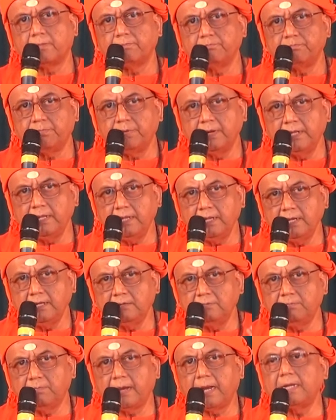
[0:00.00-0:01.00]

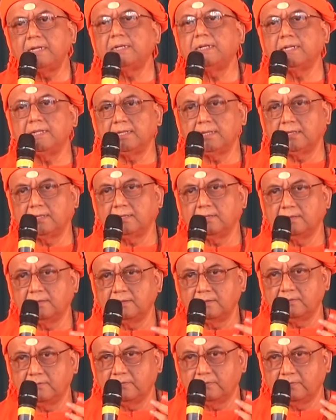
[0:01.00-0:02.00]
complete melting,
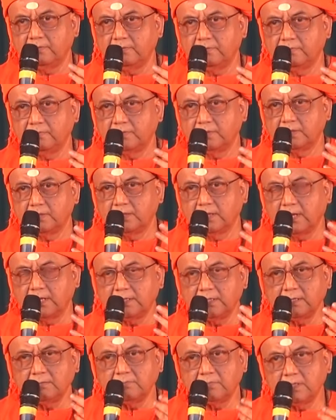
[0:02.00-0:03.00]

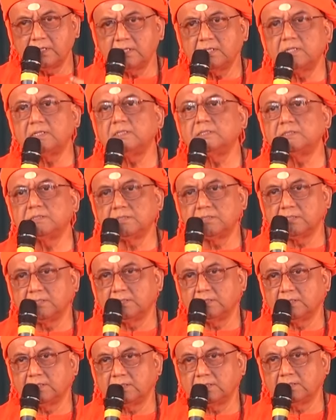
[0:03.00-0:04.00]
getting merged
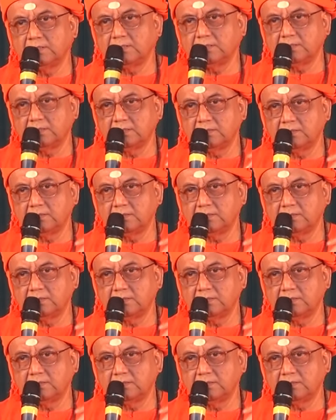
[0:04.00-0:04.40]
in the